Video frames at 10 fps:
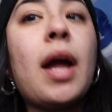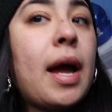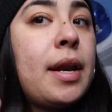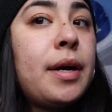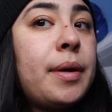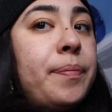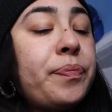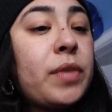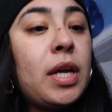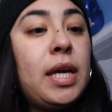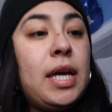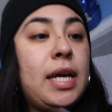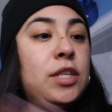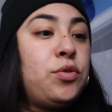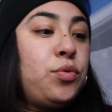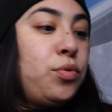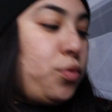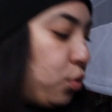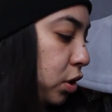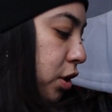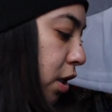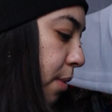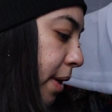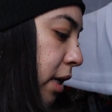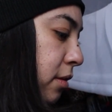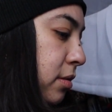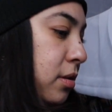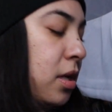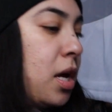And he can do cool shit on my nails.